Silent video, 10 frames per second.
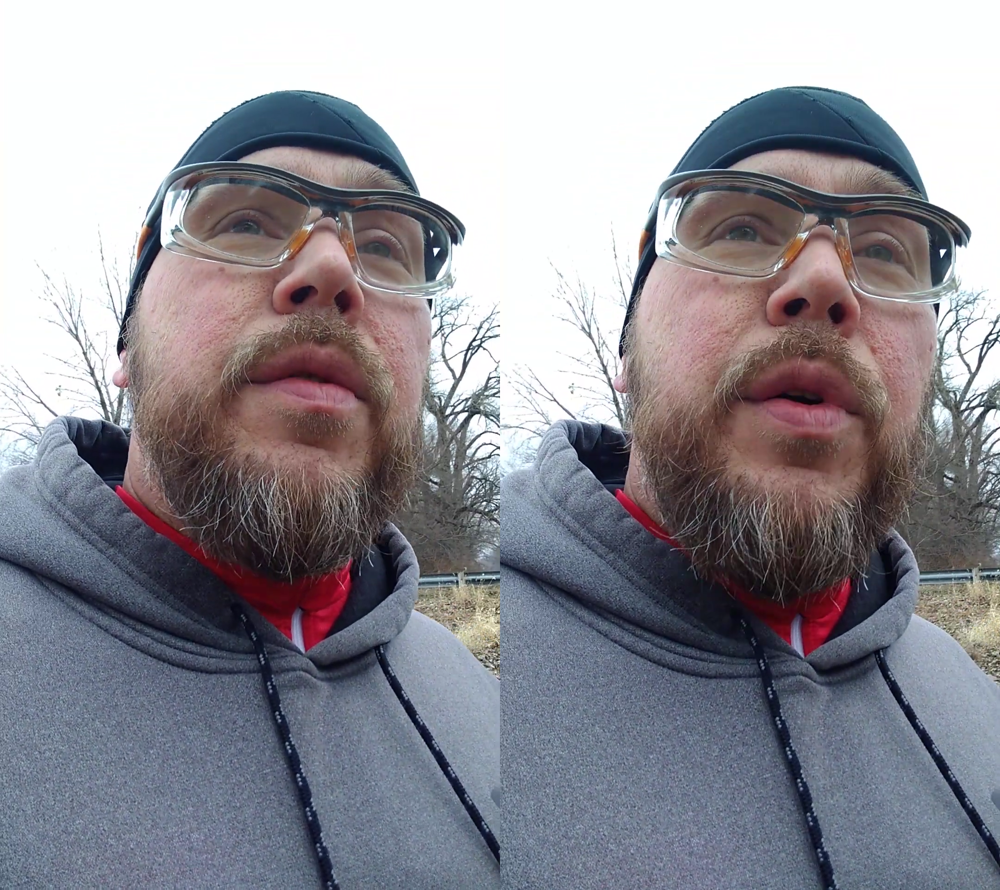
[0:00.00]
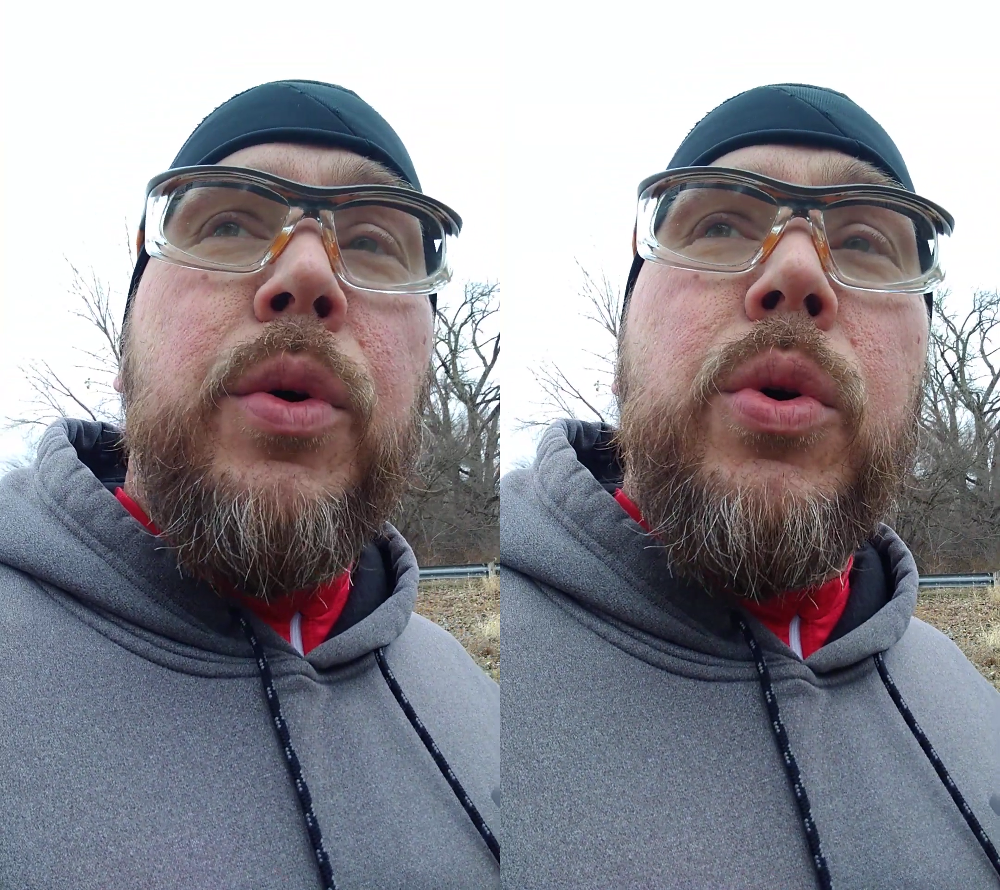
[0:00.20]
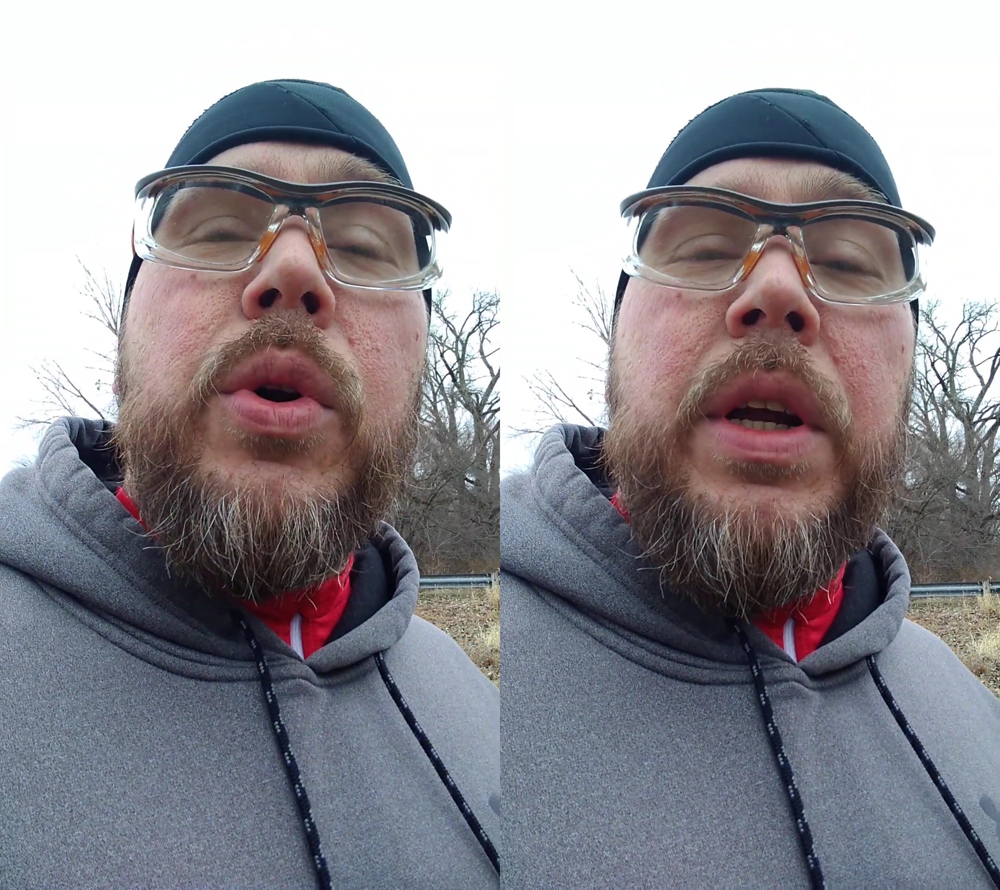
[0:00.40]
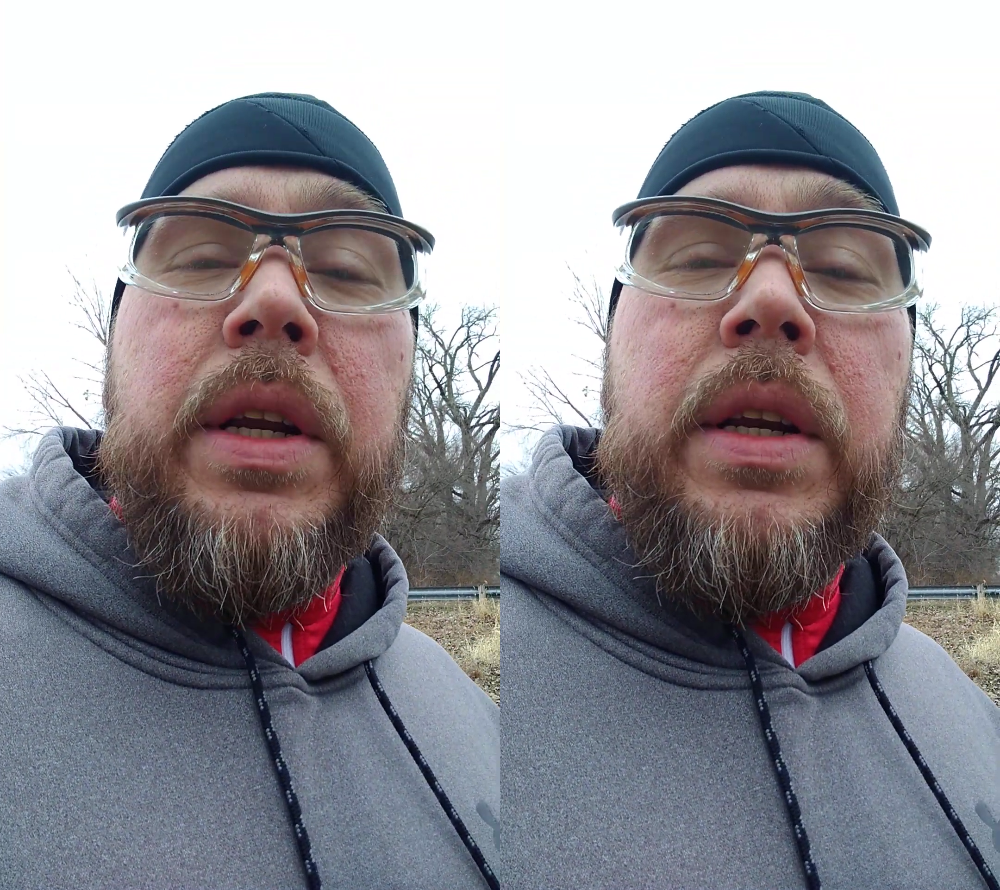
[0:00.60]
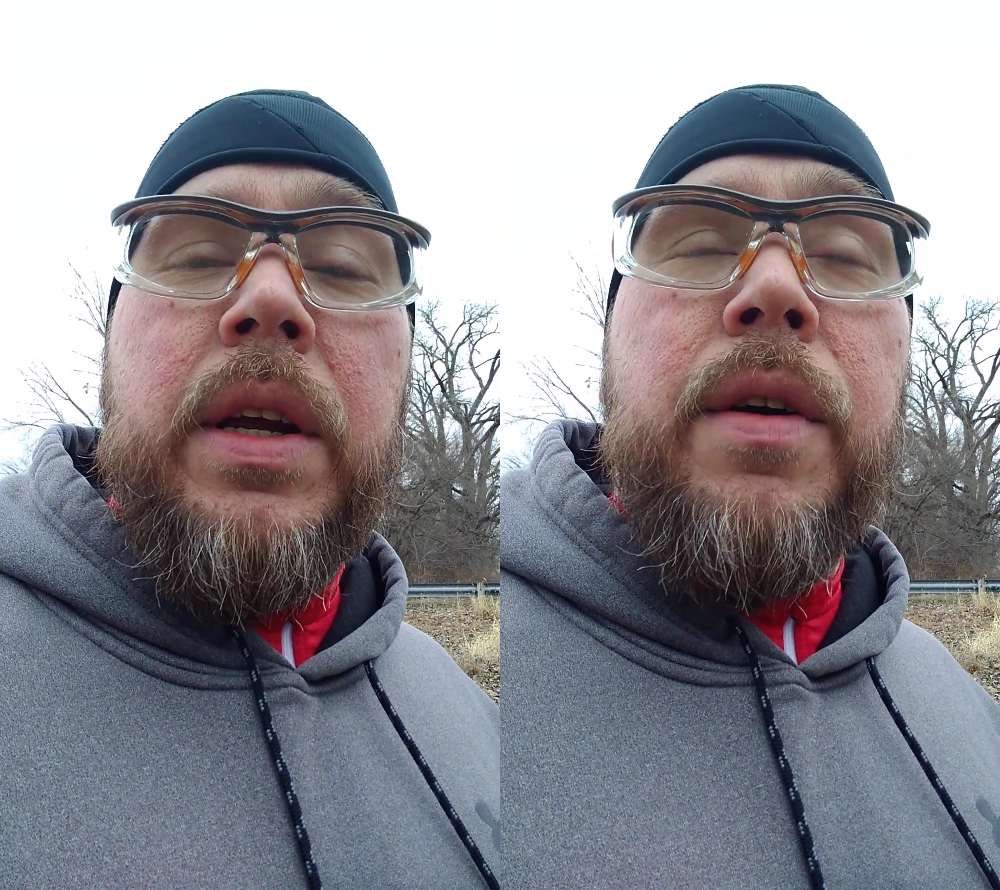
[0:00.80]
food
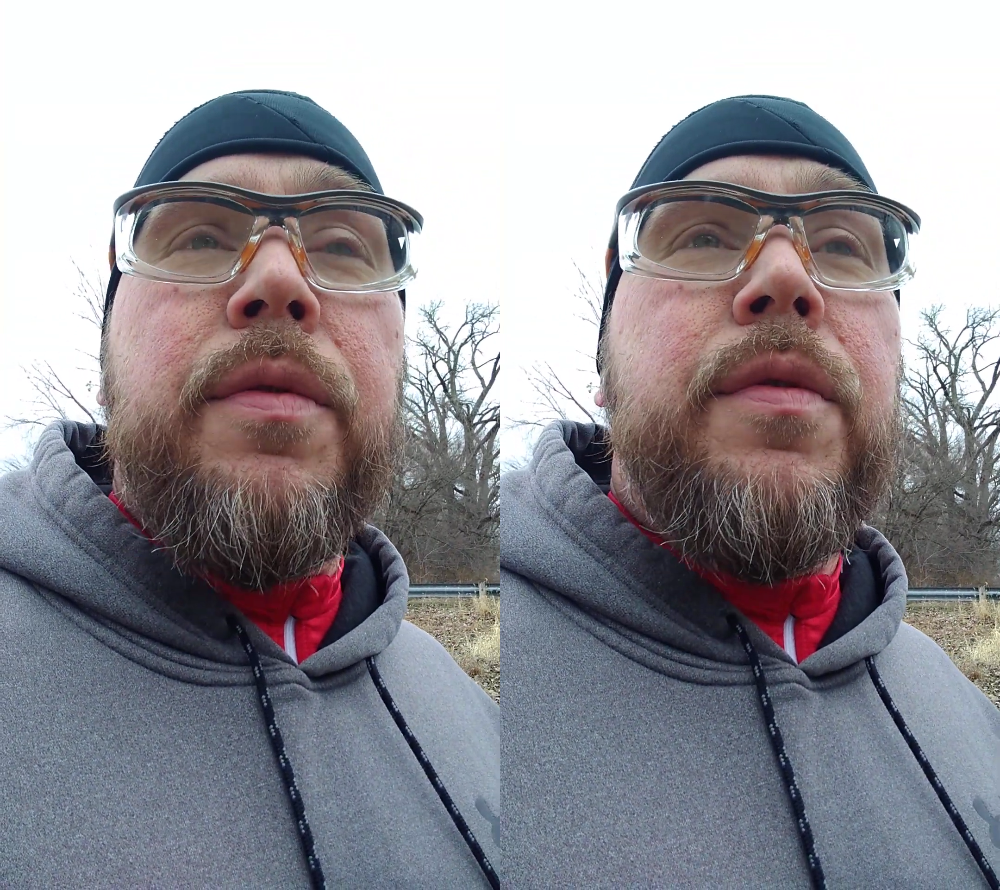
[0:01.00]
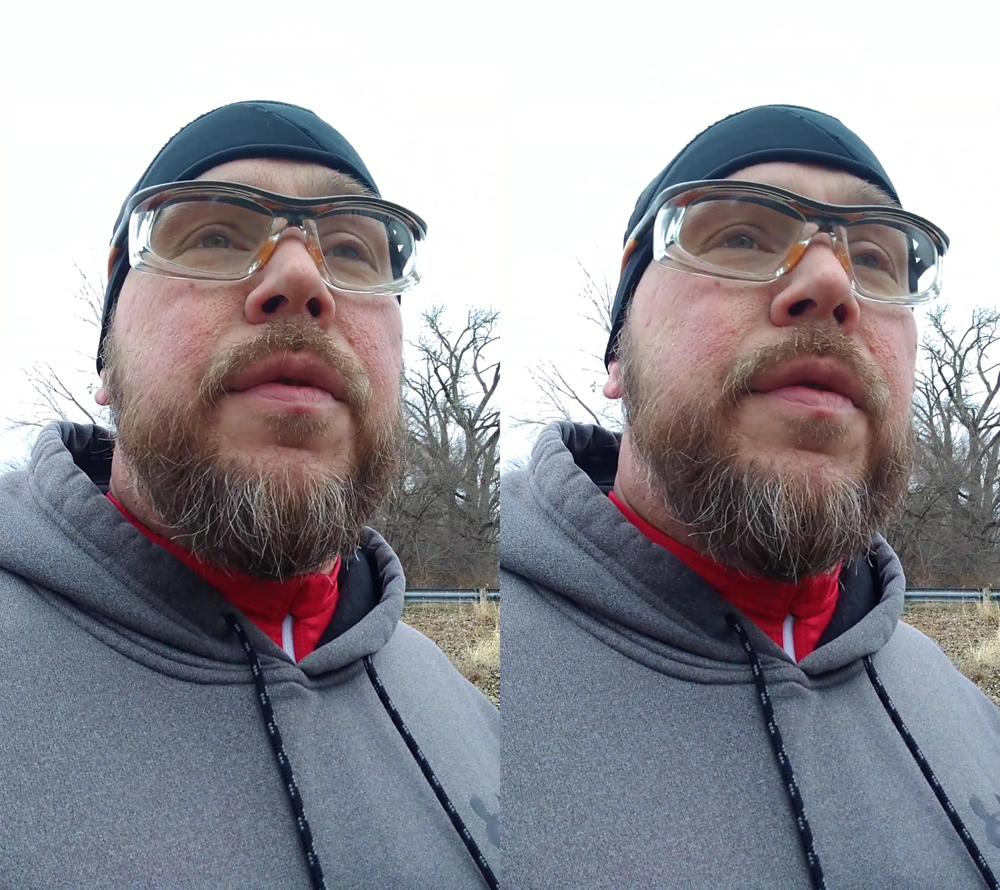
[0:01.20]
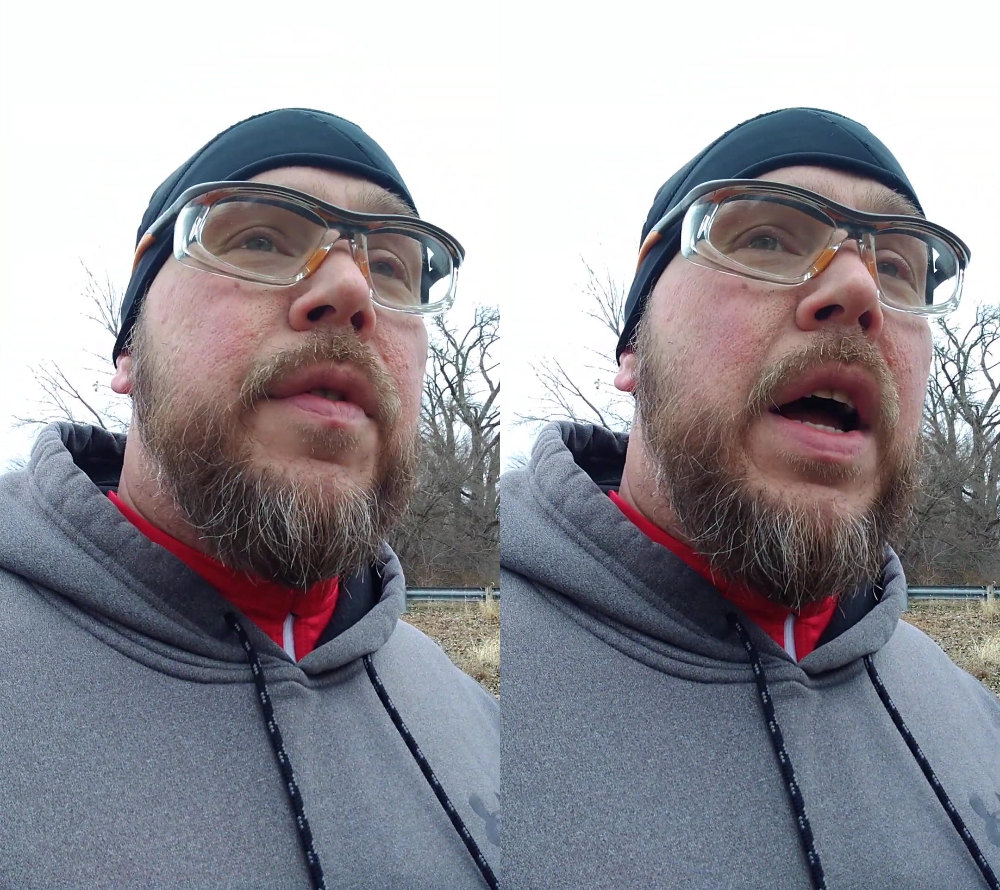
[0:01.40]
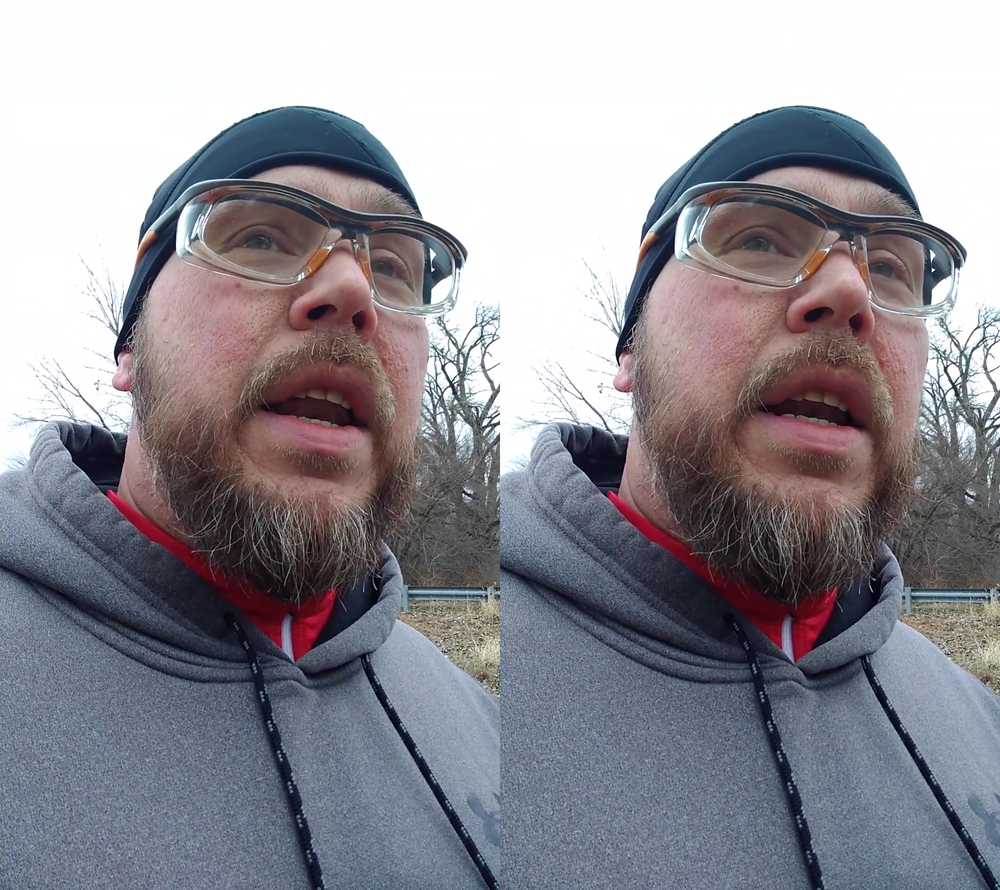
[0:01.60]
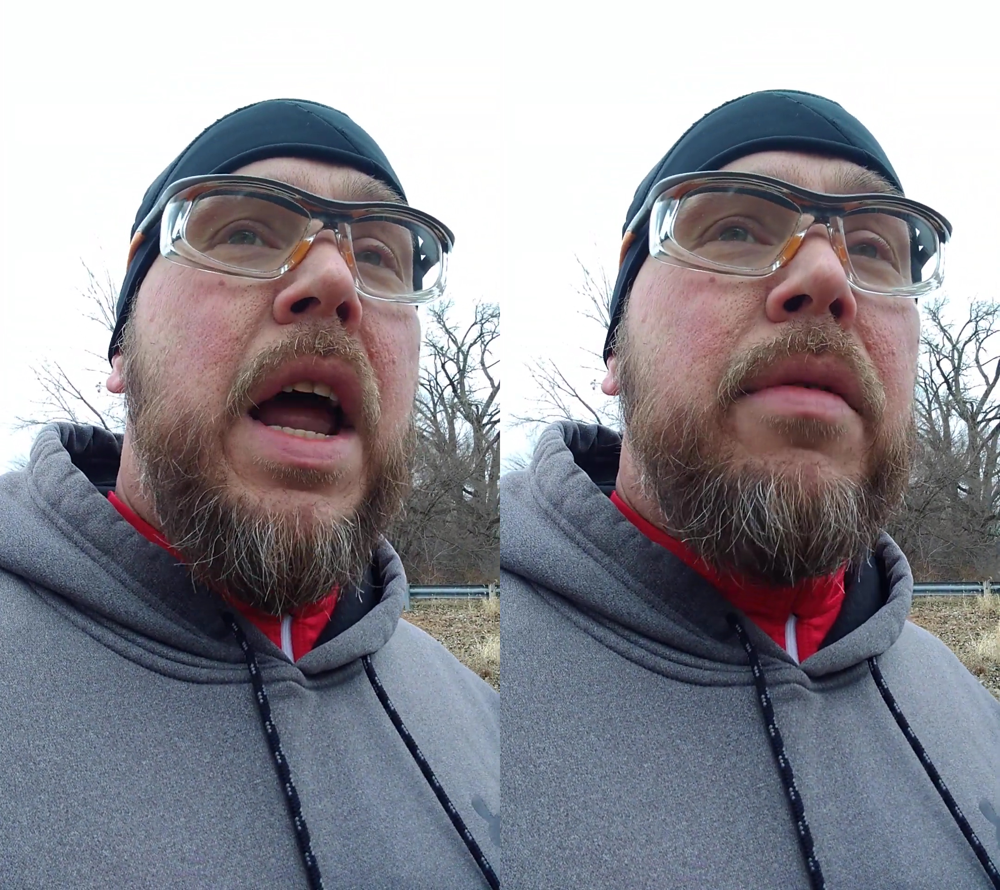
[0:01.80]
and enough, I didn't